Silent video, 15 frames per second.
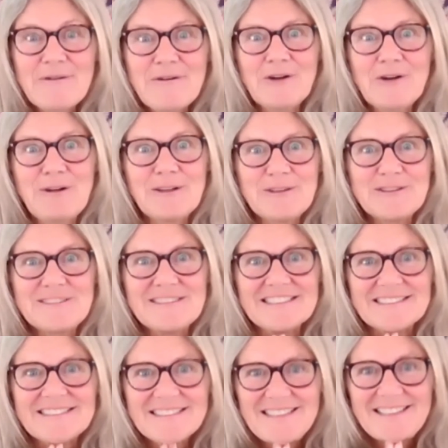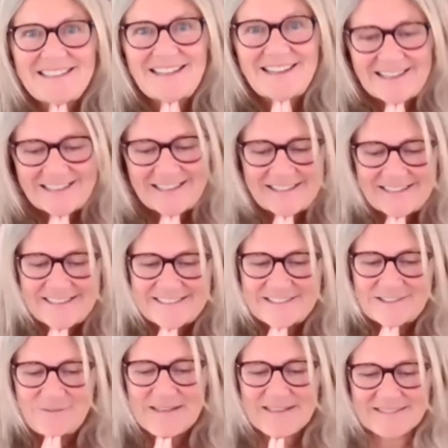Oh my goodness. That's
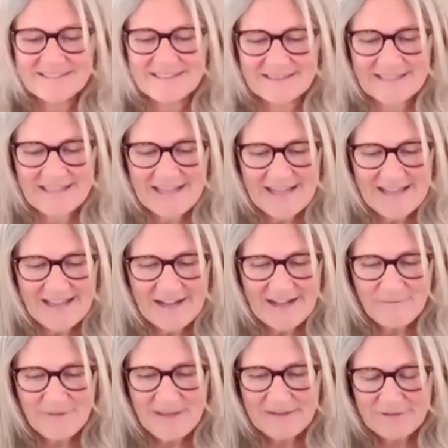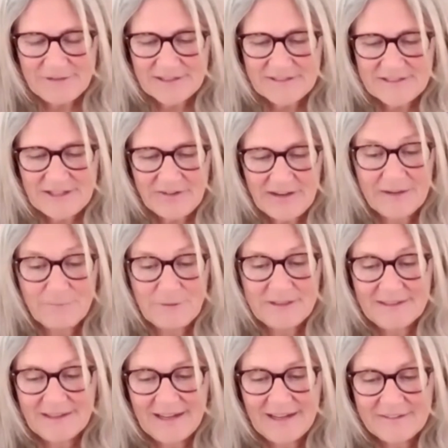amazing. Everything's going, I
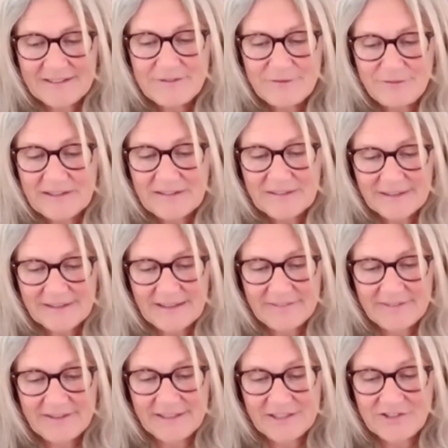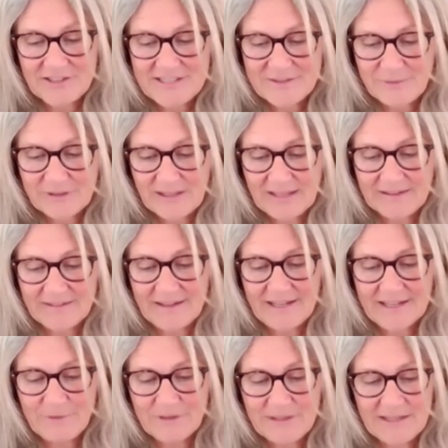mean, I did feel the energies were like that,
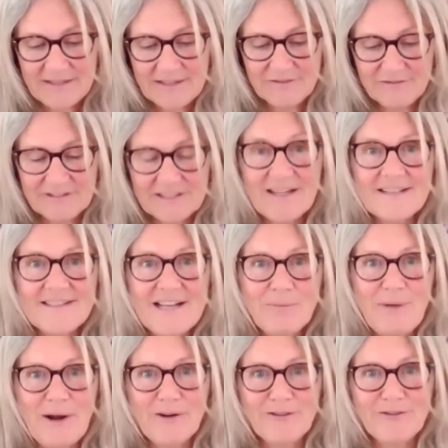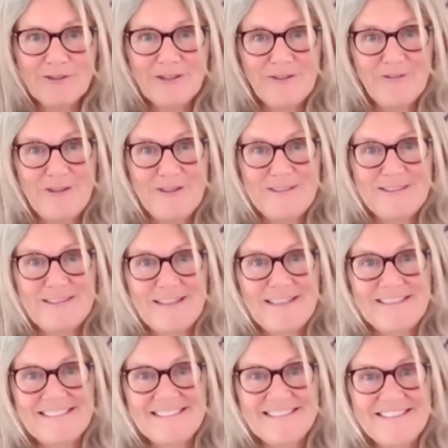but I didn't realize how powerful they were till I
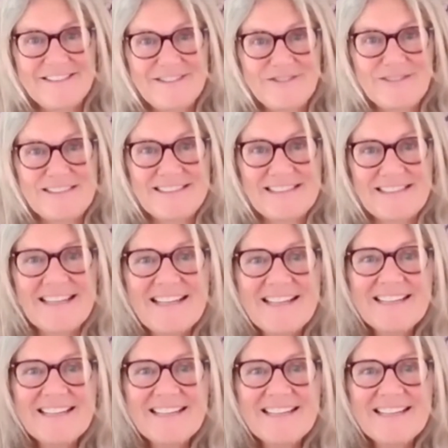did this reading.